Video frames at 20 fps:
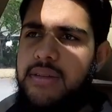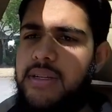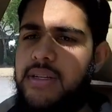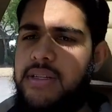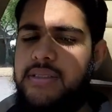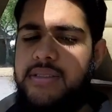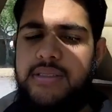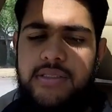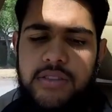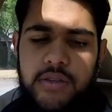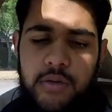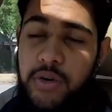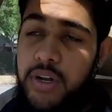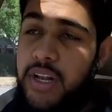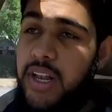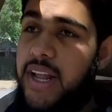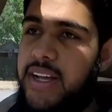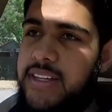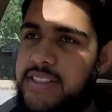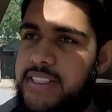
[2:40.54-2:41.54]
it's so
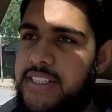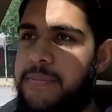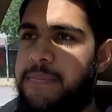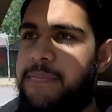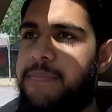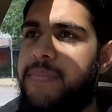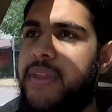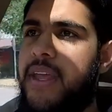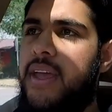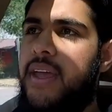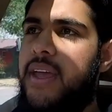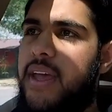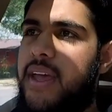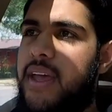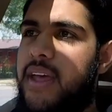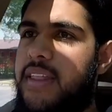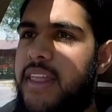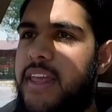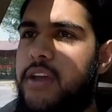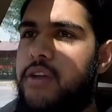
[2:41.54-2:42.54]
classy,
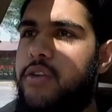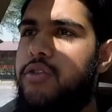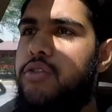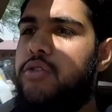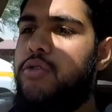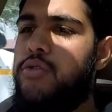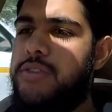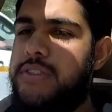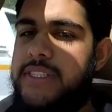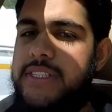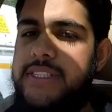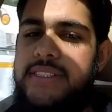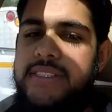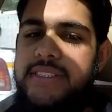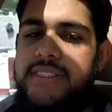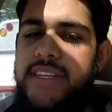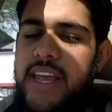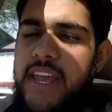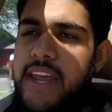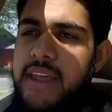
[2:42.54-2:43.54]
they could use the
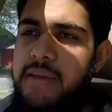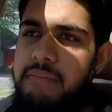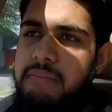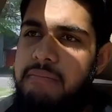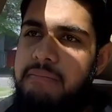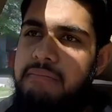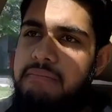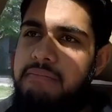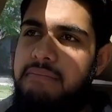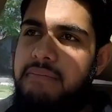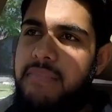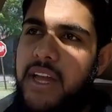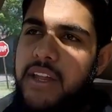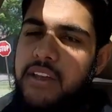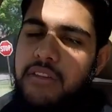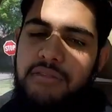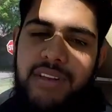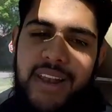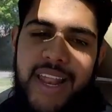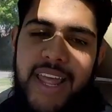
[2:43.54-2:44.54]
same
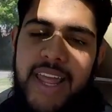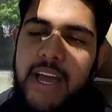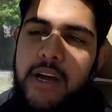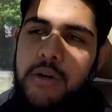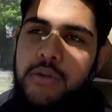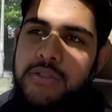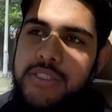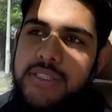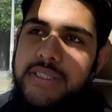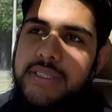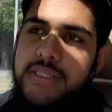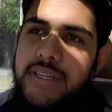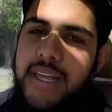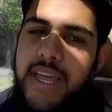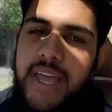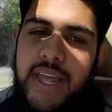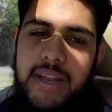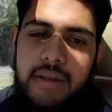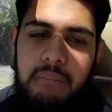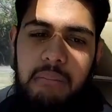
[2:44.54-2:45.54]
kind of layout
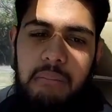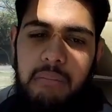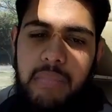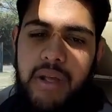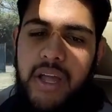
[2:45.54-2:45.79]
and